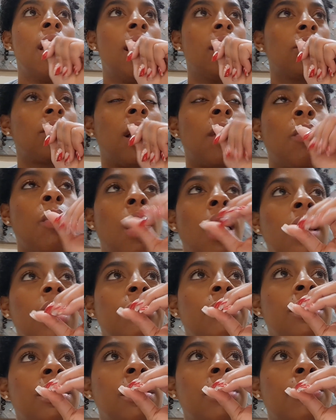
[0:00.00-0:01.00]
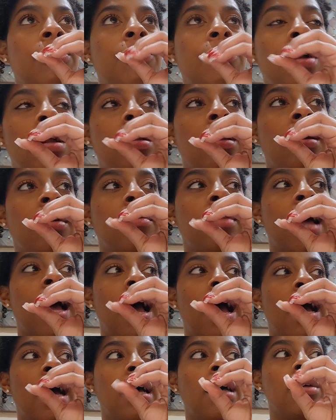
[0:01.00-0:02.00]
So I walk up to the front of the
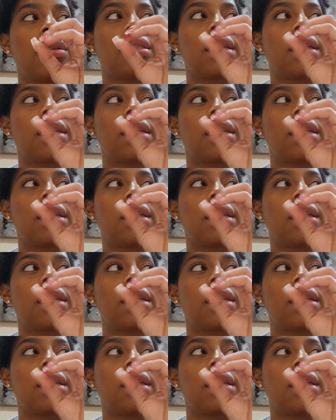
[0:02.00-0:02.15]
aisle